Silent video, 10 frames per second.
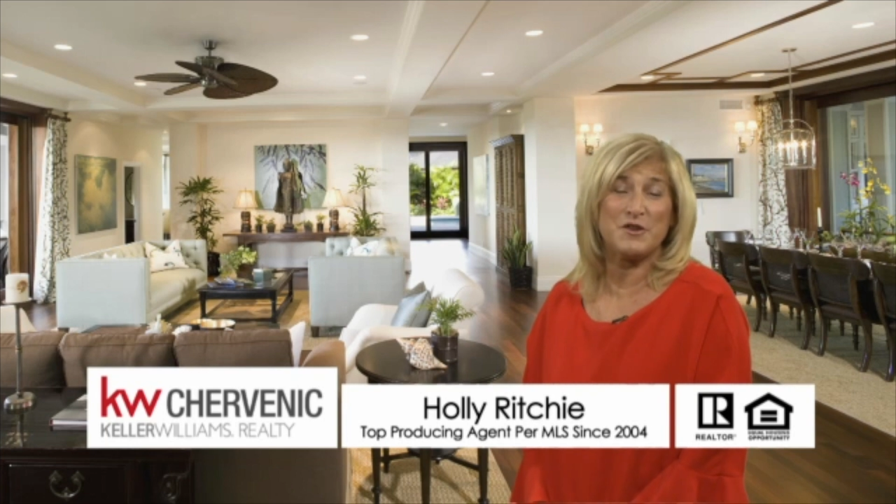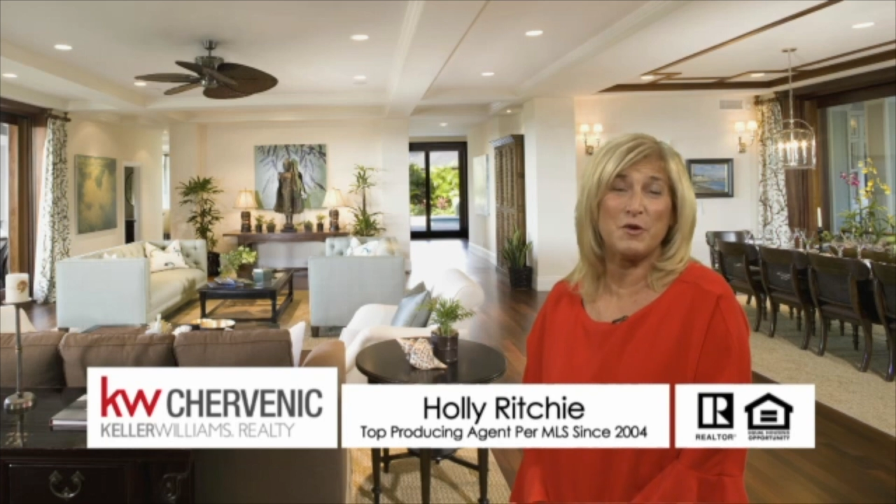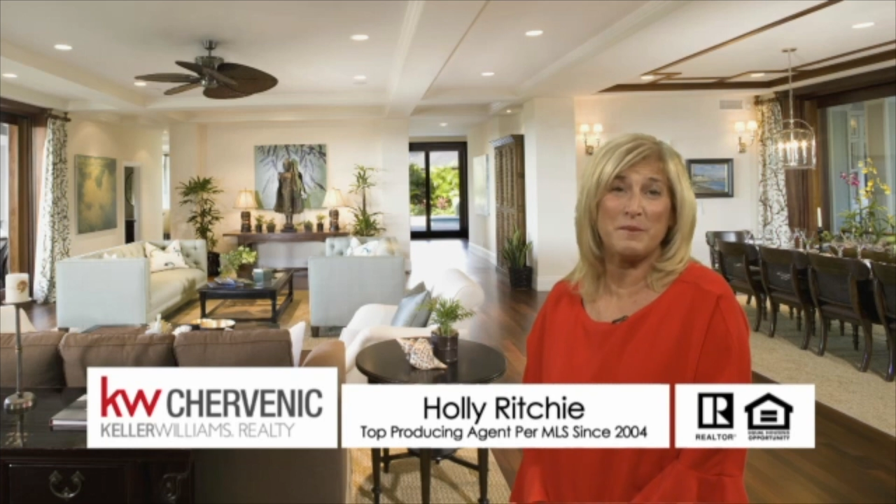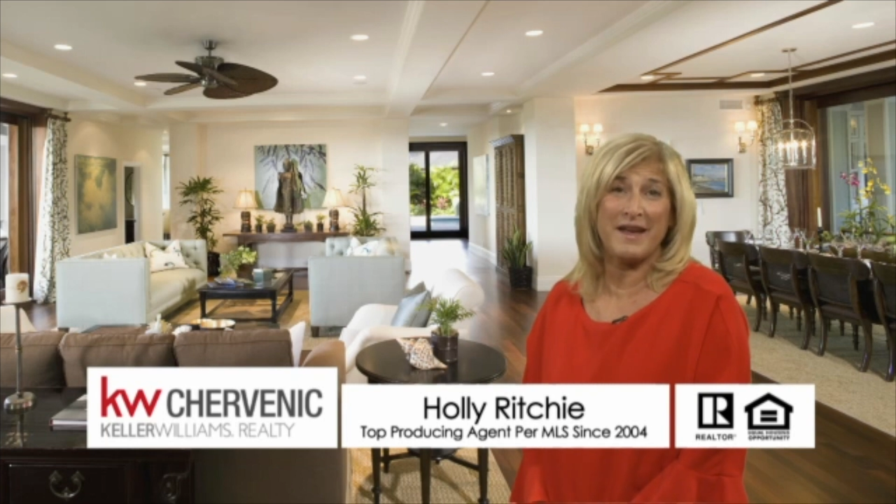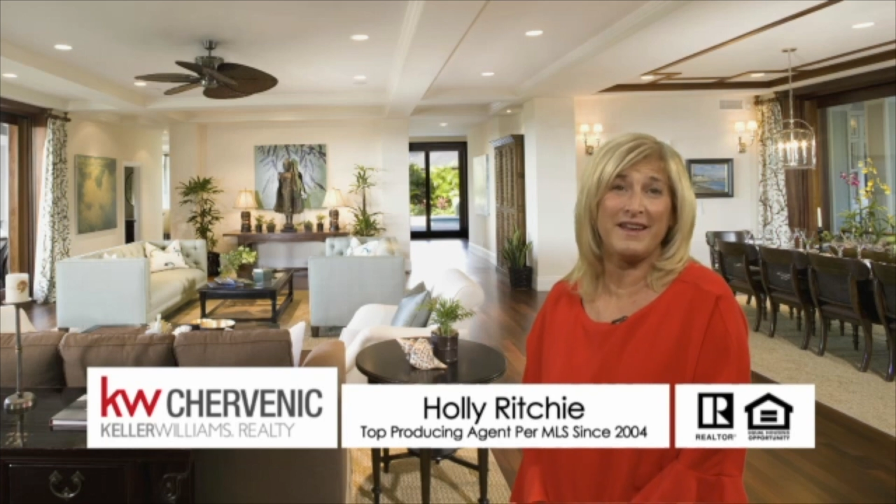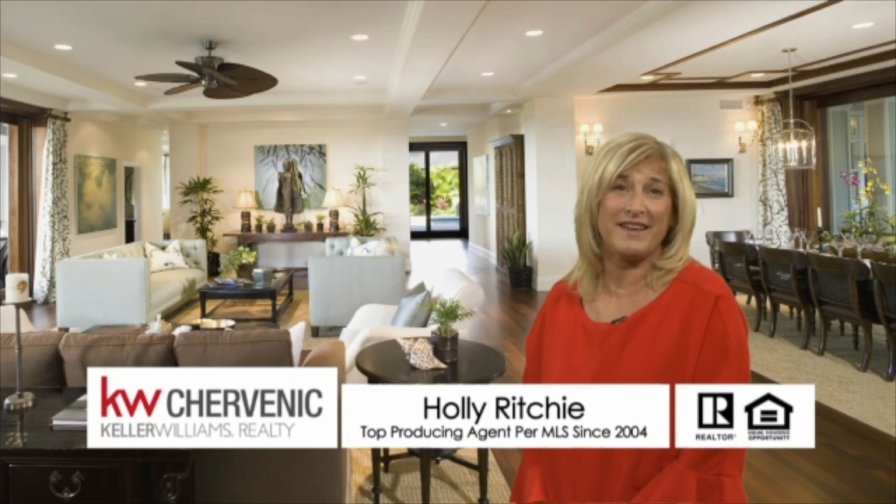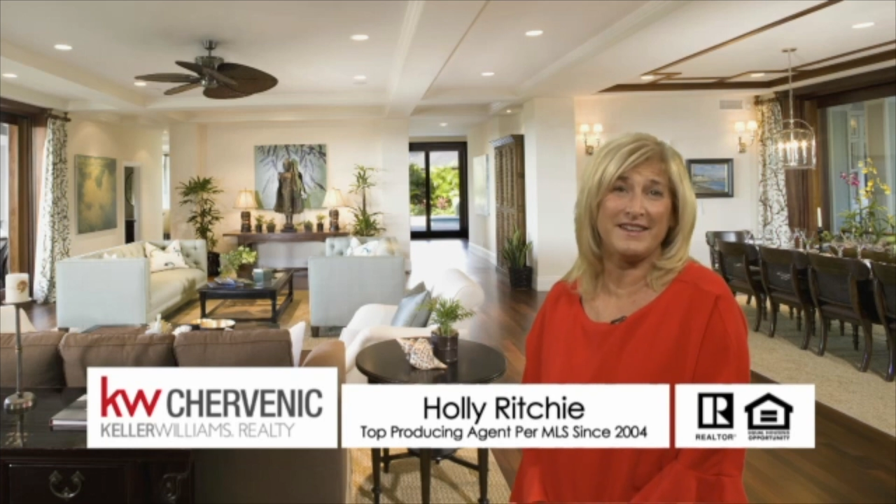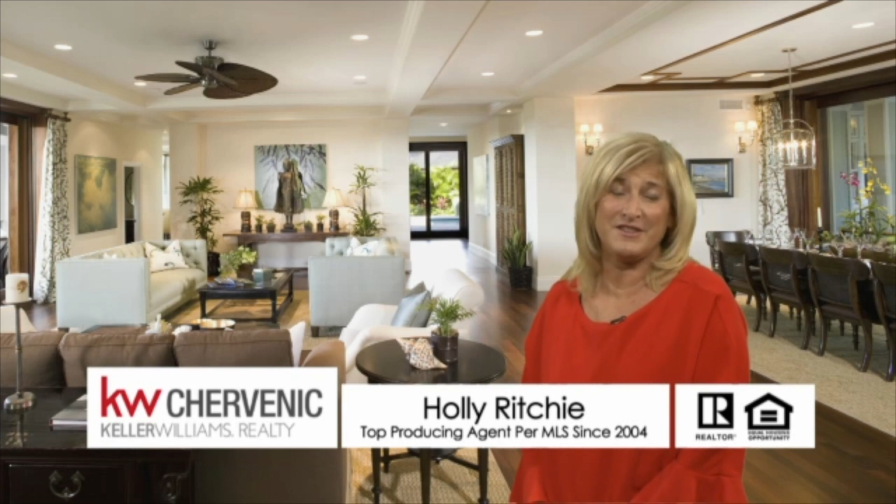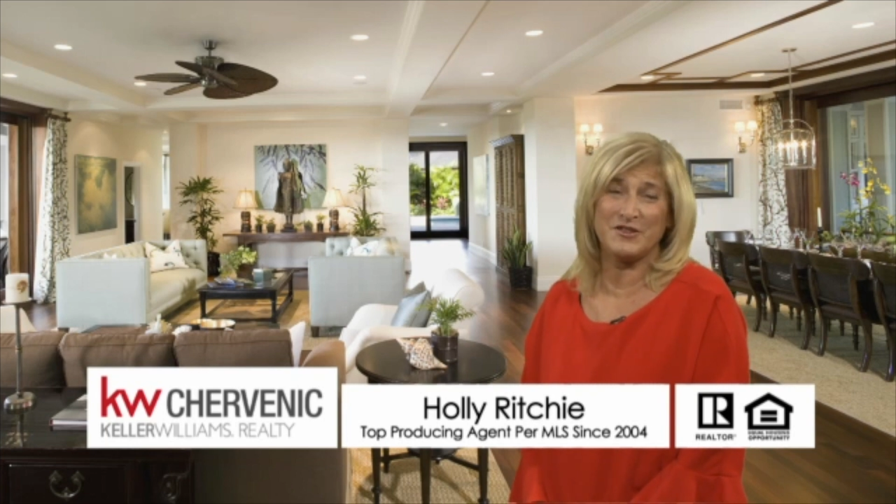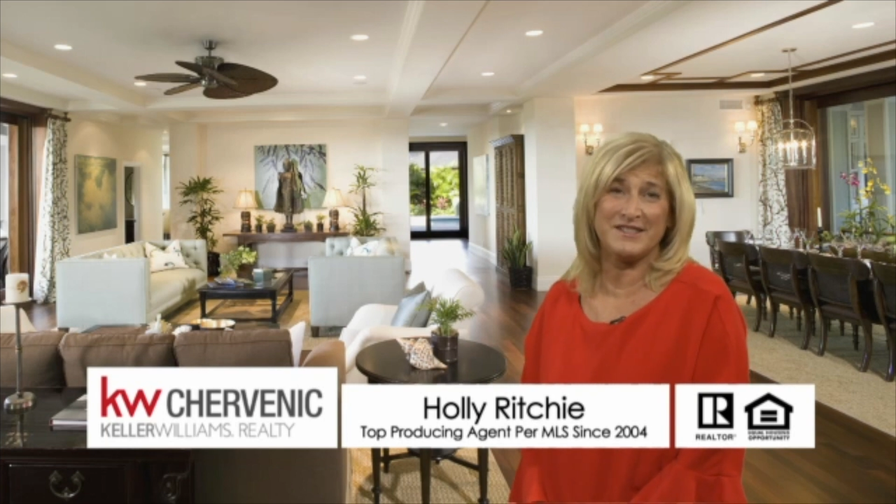you'll make
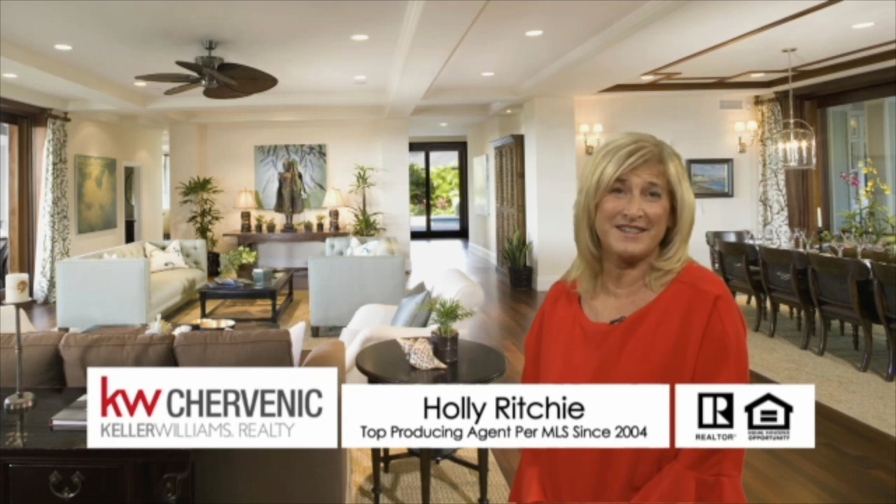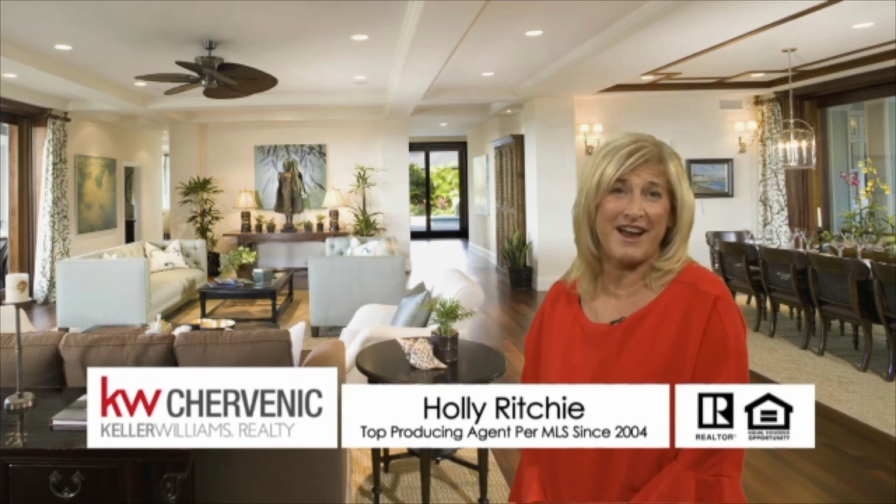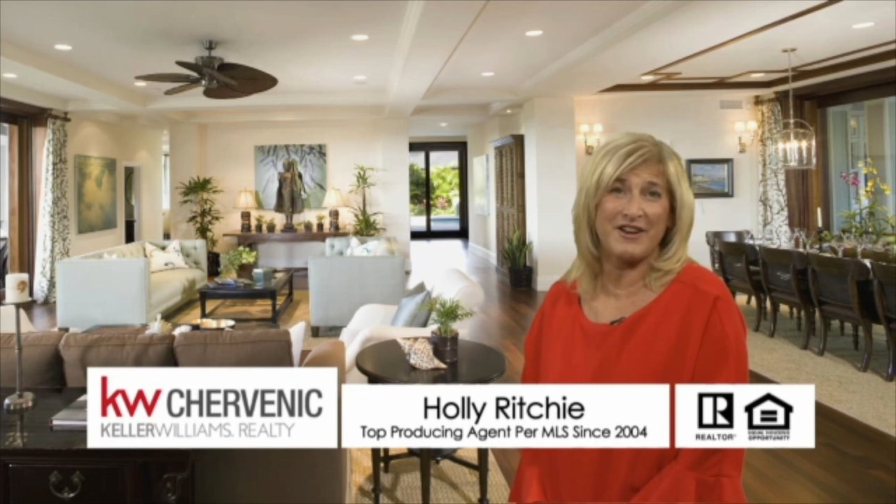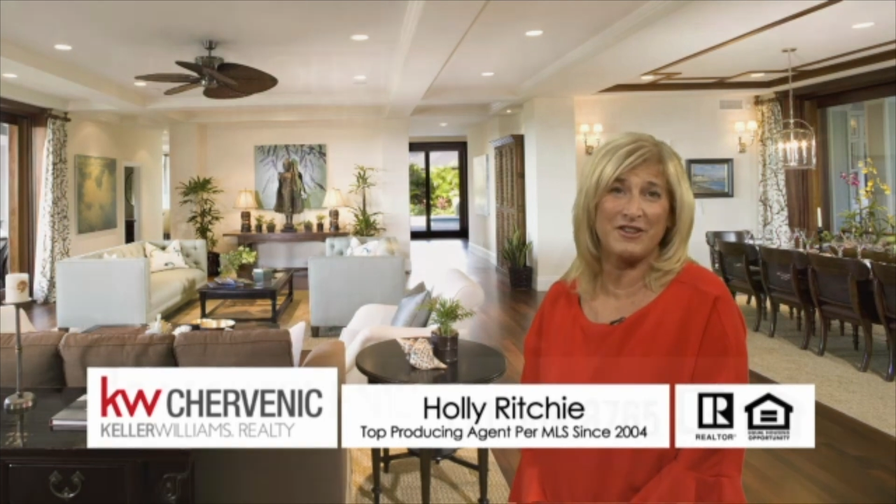in your entire